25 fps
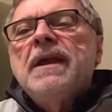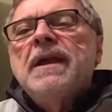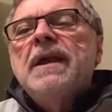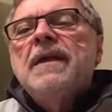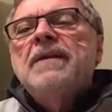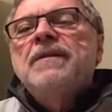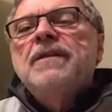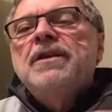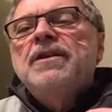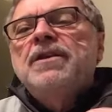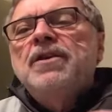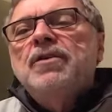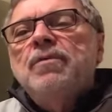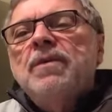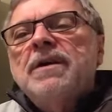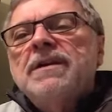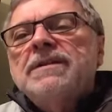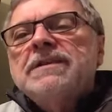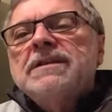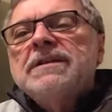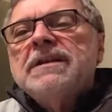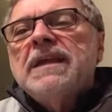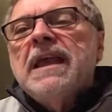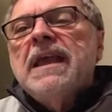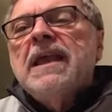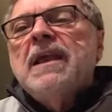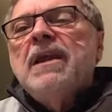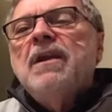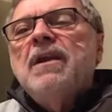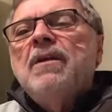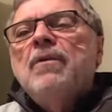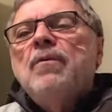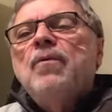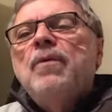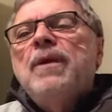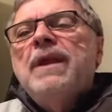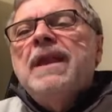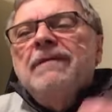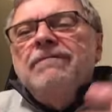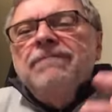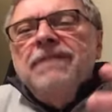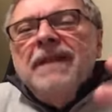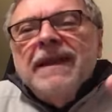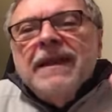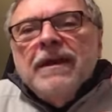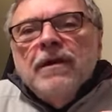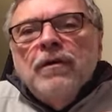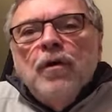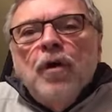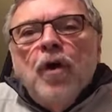In the USA, we have
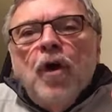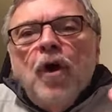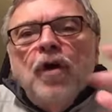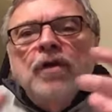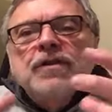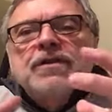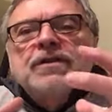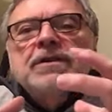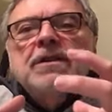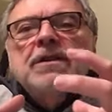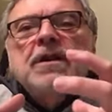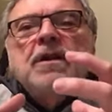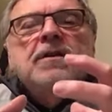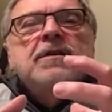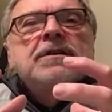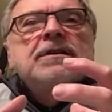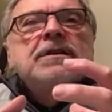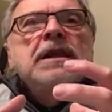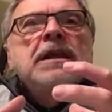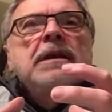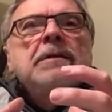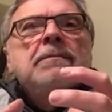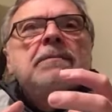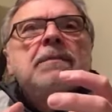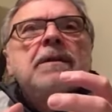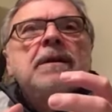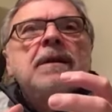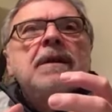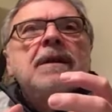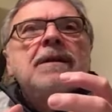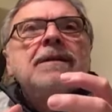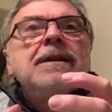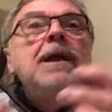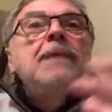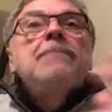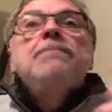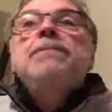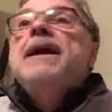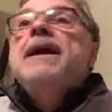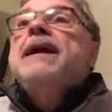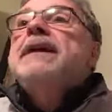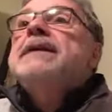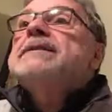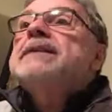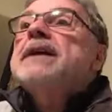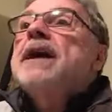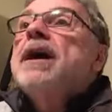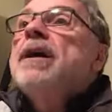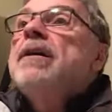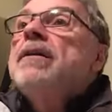like an all-star team that
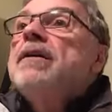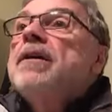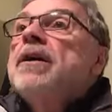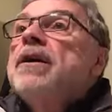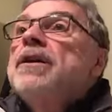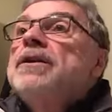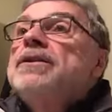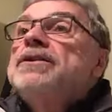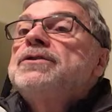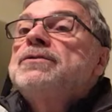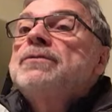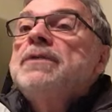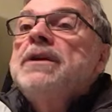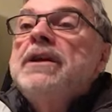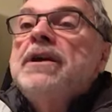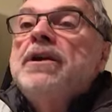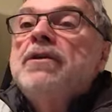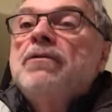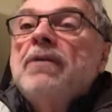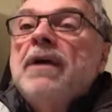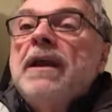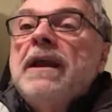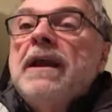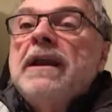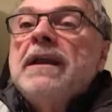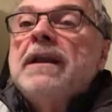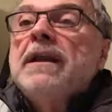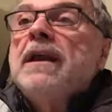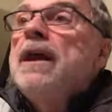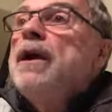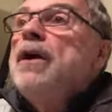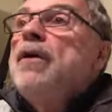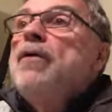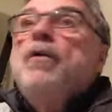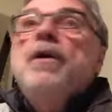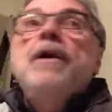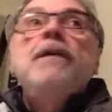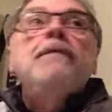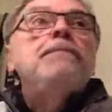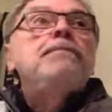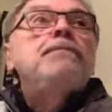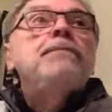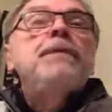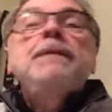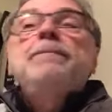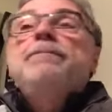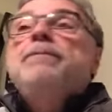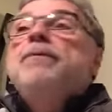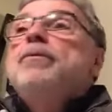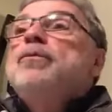makes our country great. We have
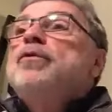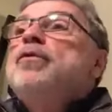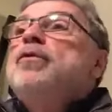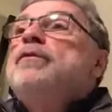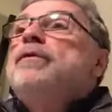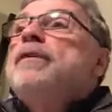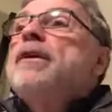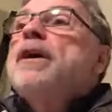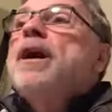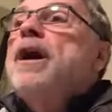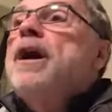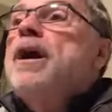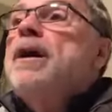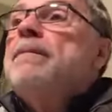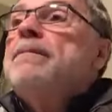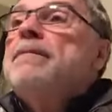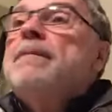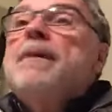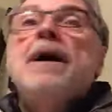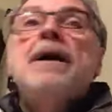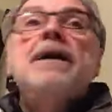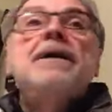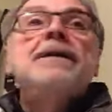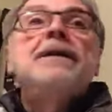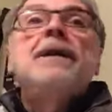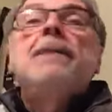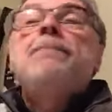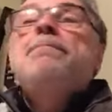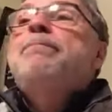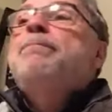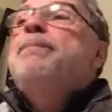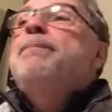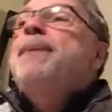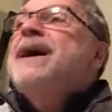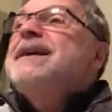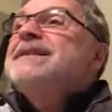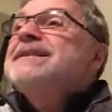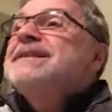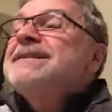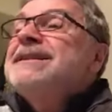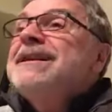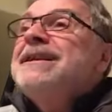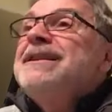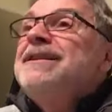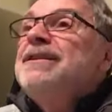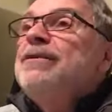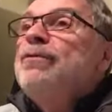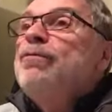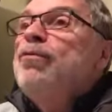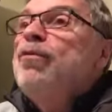people who've come, the best
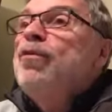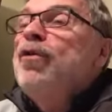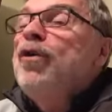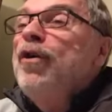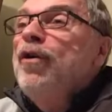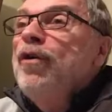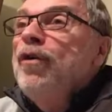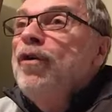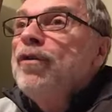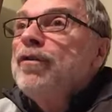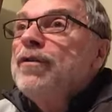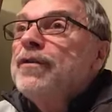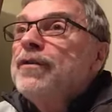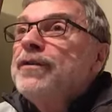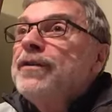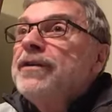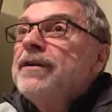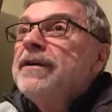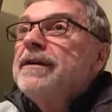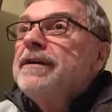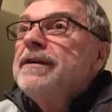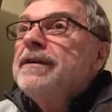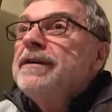in the world.